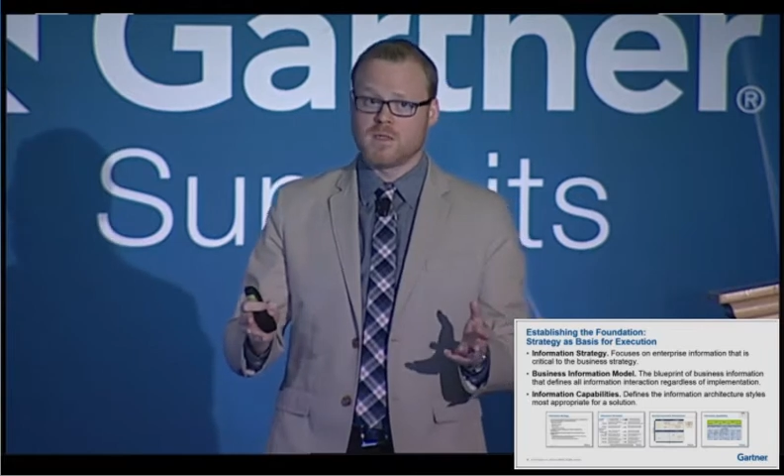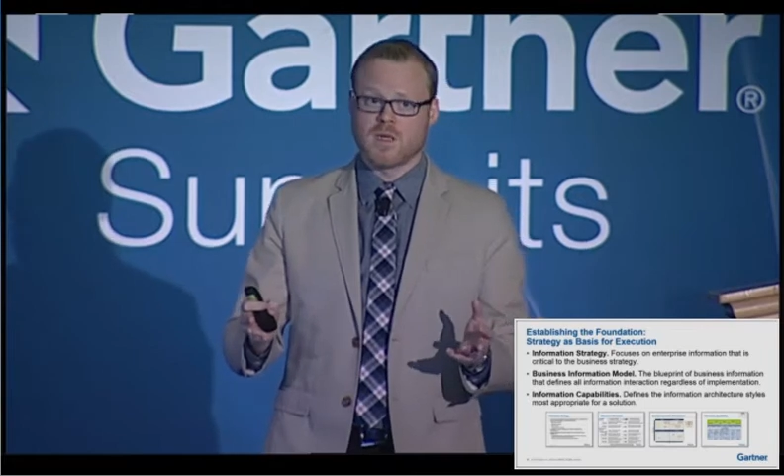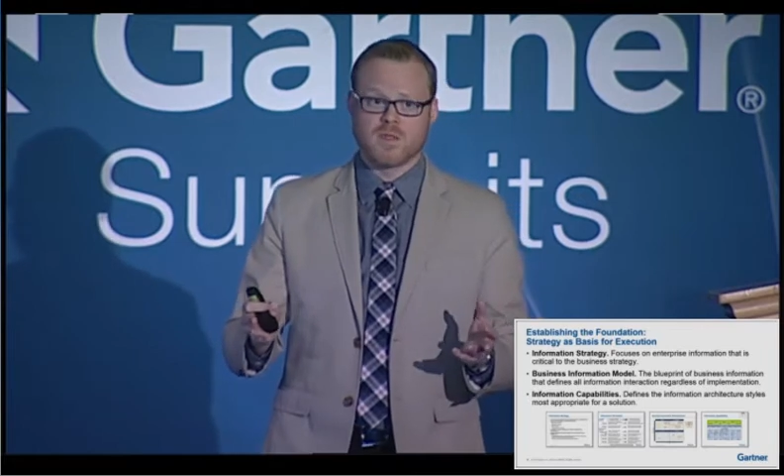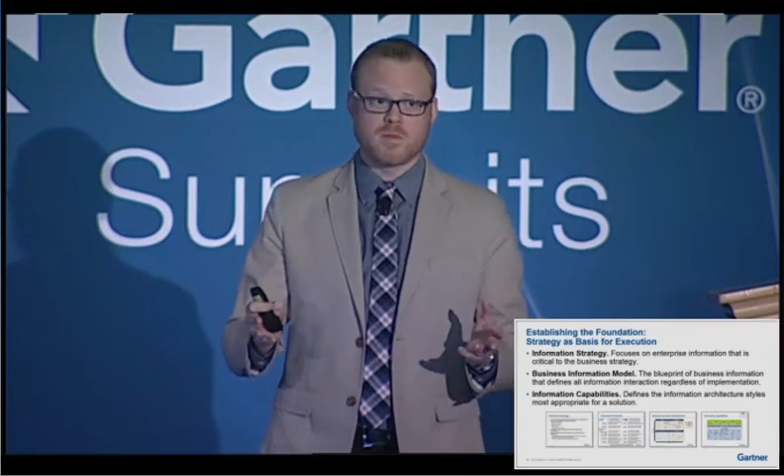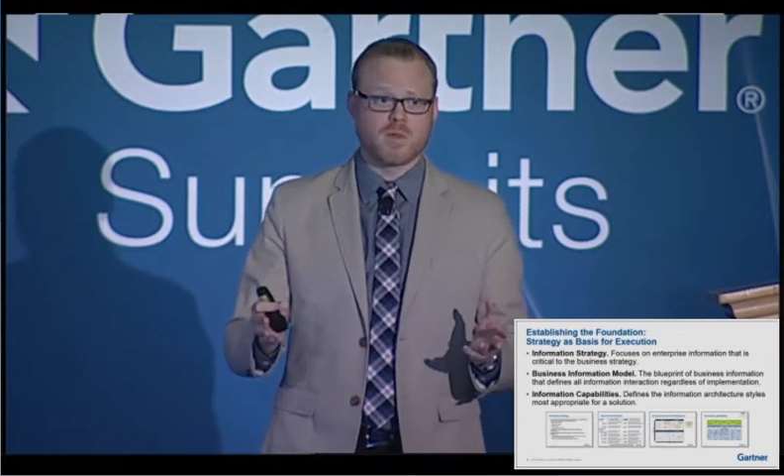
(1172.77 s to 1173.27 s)

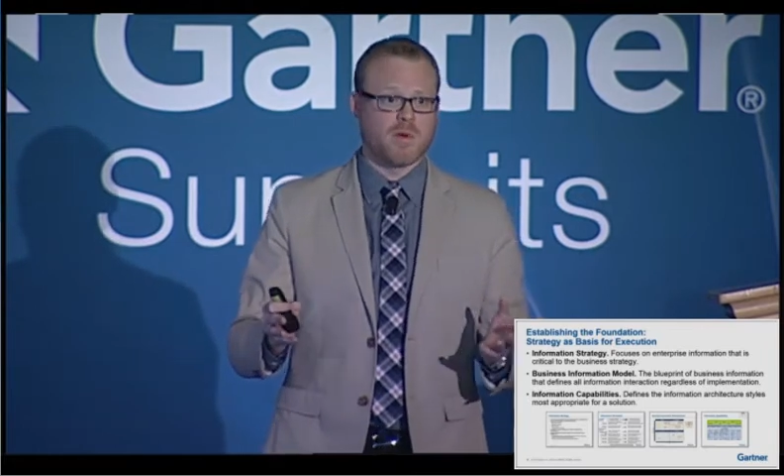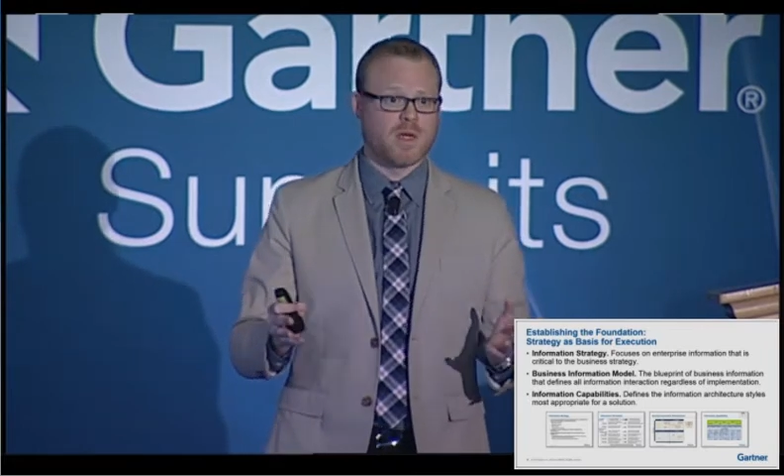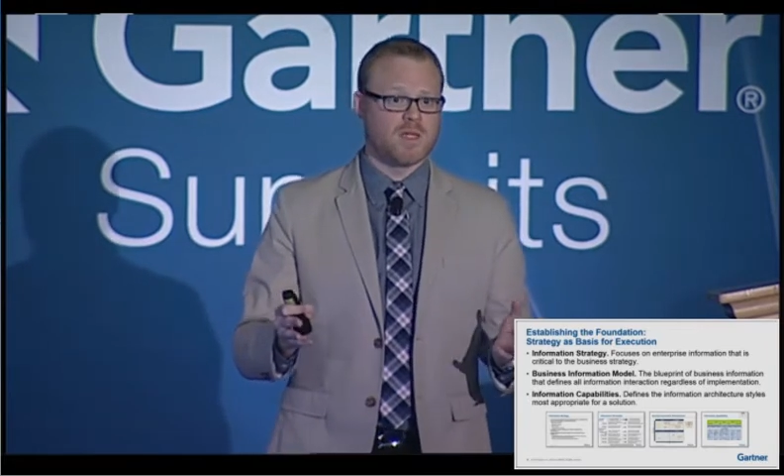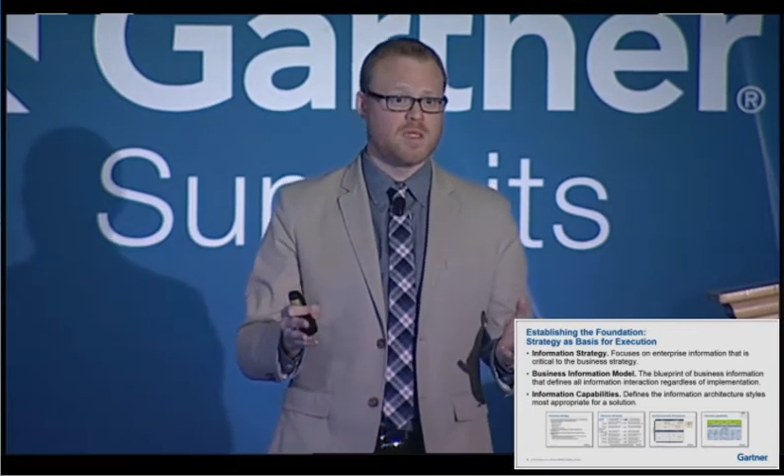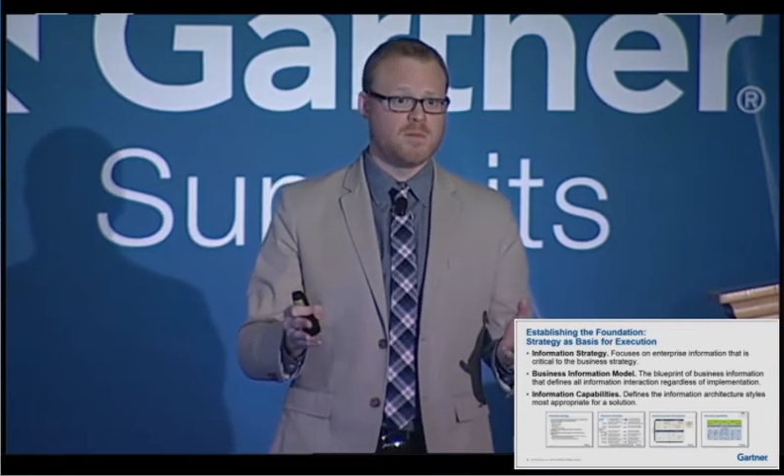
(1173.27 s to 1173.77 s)
customer and
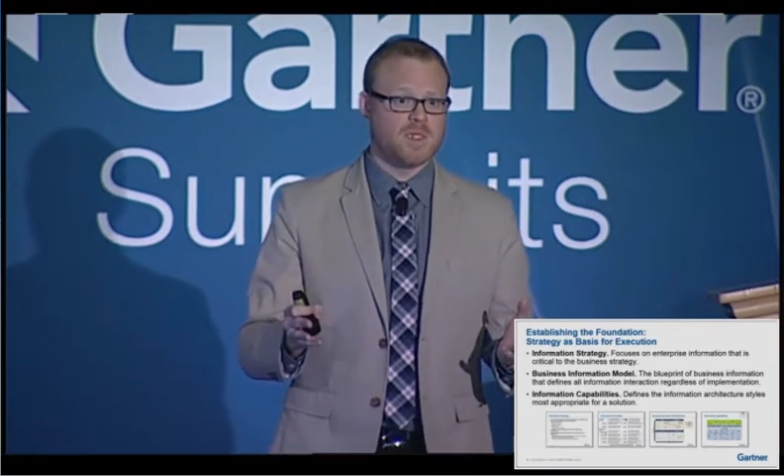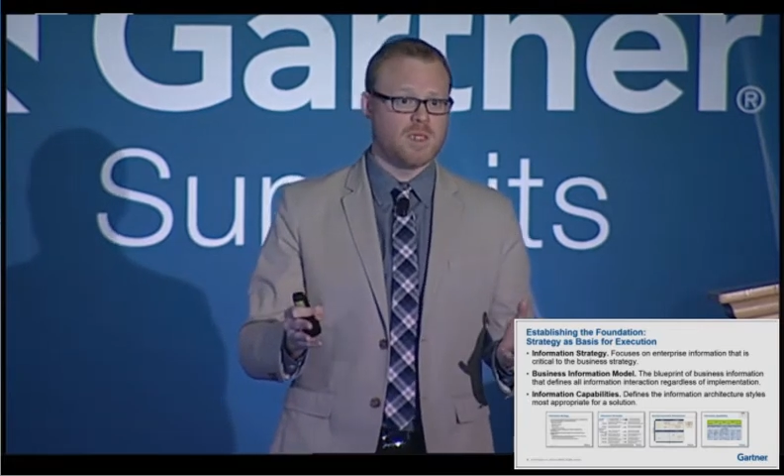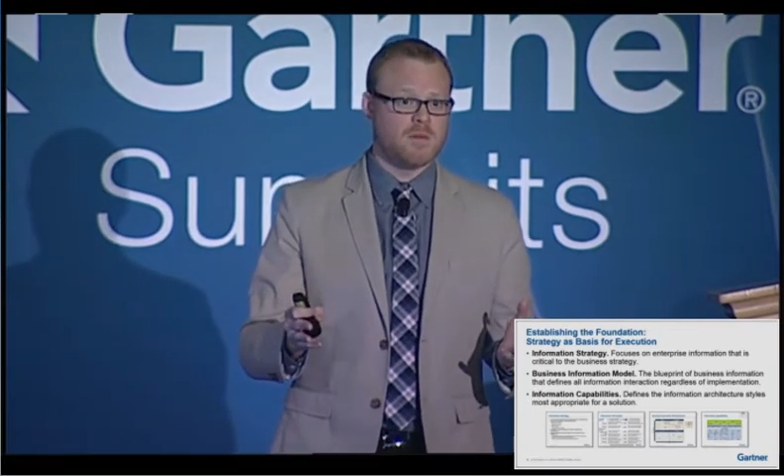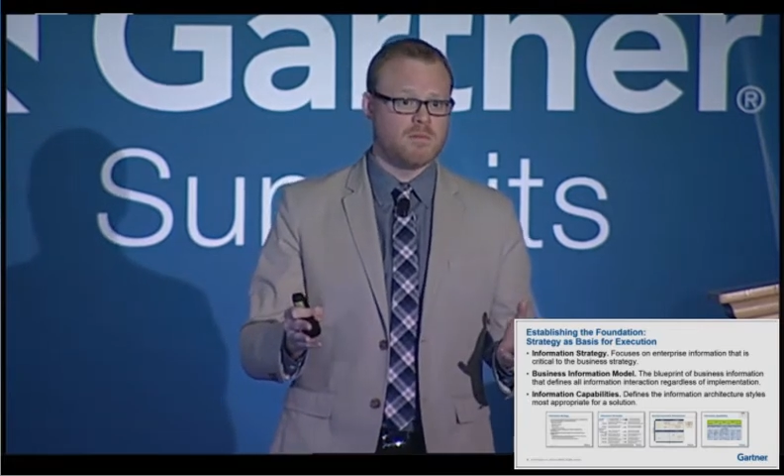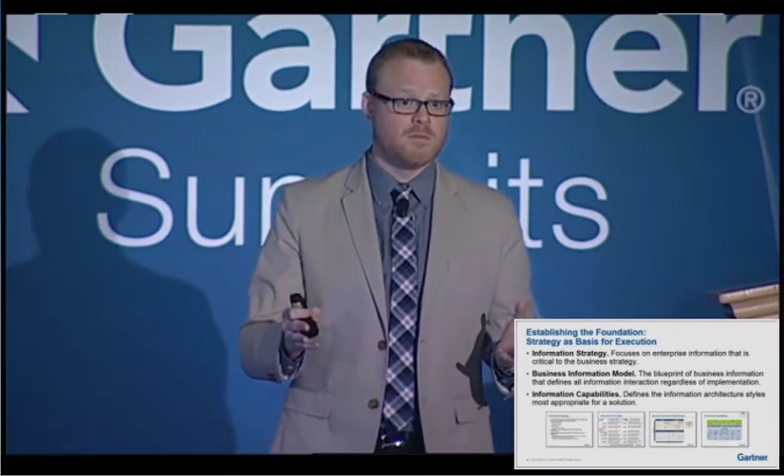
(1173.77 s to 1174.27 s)
product
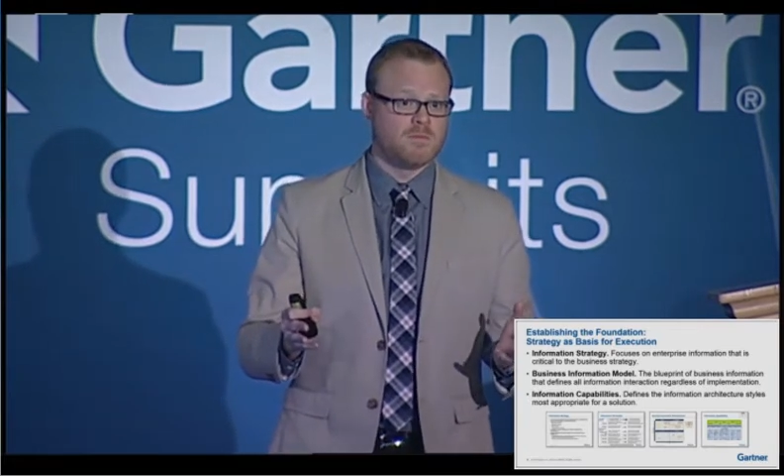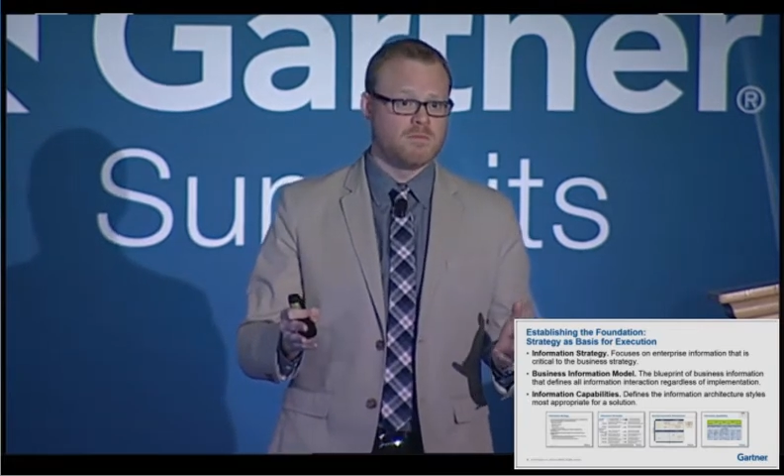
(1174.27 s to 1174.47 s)
MDM?